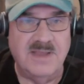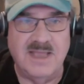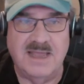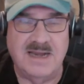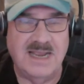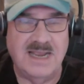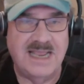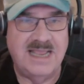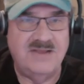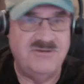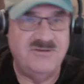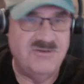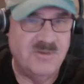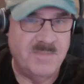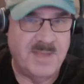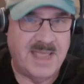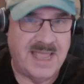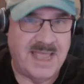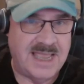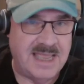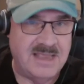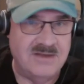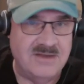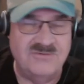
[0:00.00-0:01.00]
You got to get your
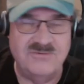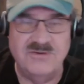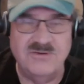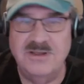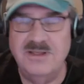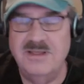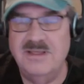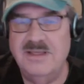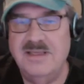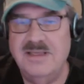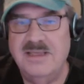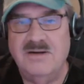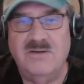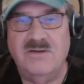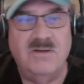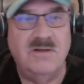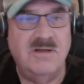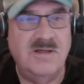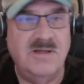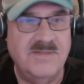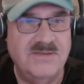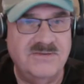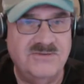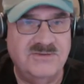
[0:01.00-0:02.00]
baggage and
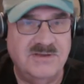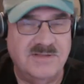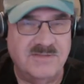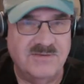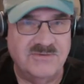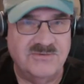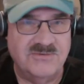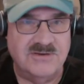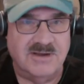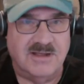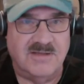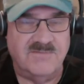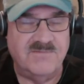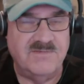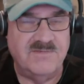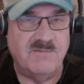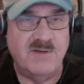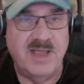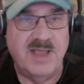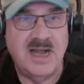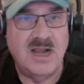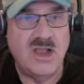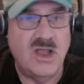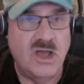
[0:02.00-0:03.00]
all this other stuff,
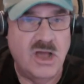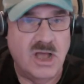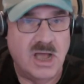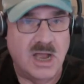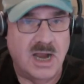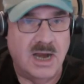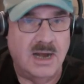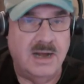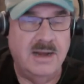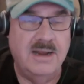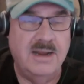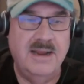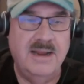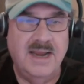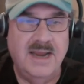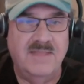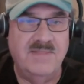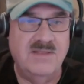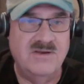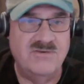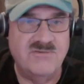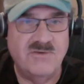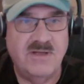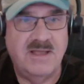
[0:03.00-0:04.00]
rent a car,
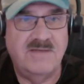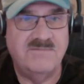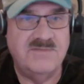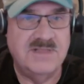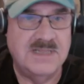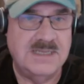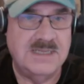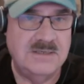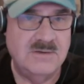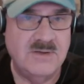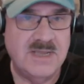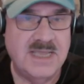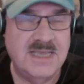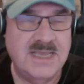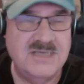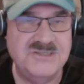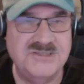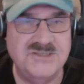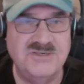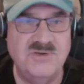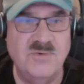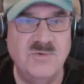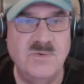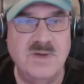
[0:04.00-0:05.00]
and then drive to the
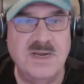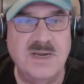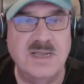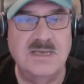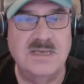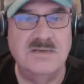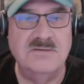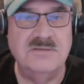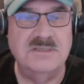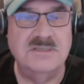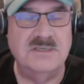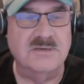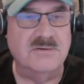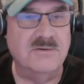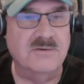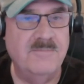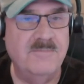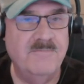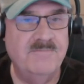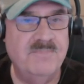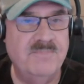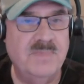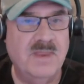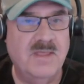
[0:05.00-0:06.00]
location you want to go to.
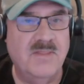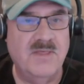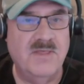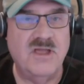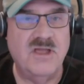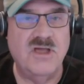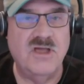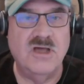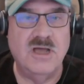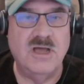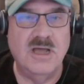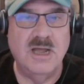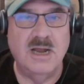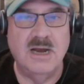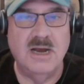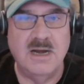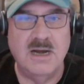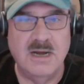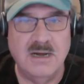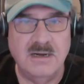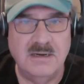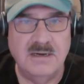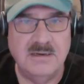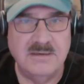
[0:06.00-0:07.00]
The
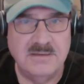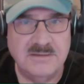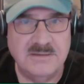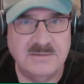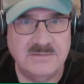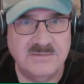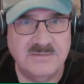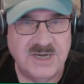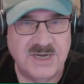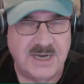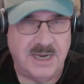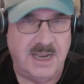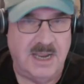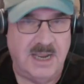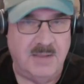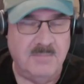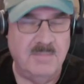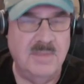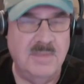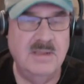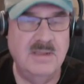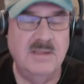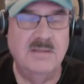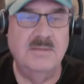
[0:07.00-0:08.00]
car
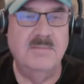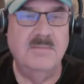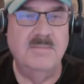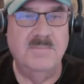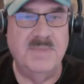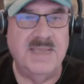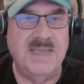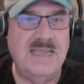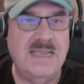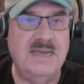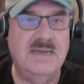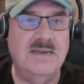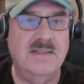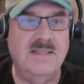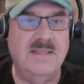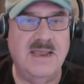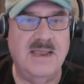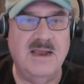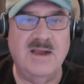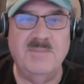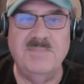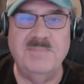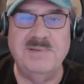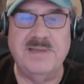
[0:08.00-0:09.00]
team beat
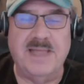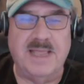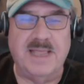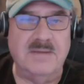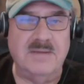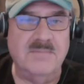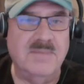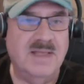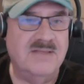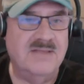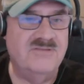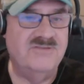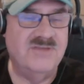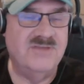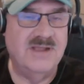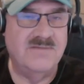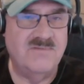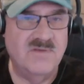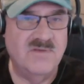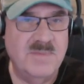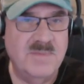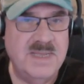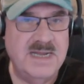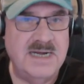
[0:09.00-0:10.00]
the airplane by
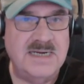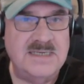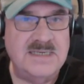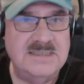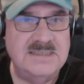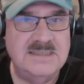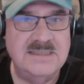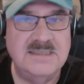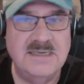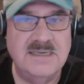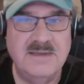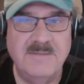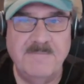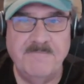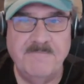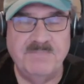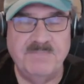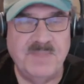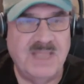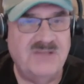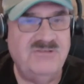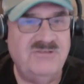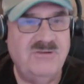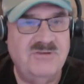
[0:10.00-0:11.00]
several minutes.
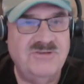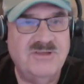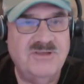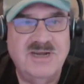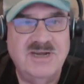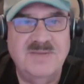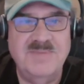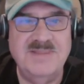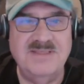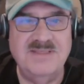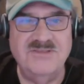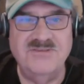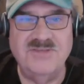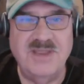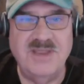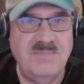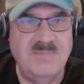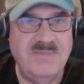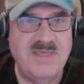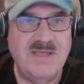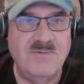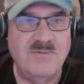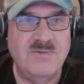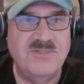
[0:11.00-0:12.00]
And so it's going to be the
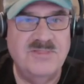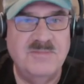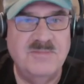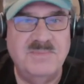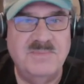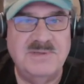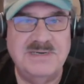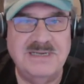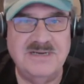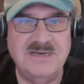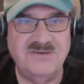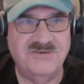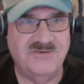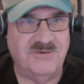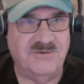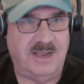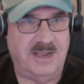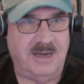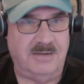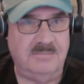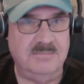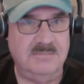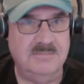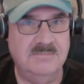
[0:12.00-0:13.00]
same thing with the bullet
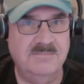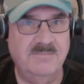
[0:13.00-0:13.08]
train.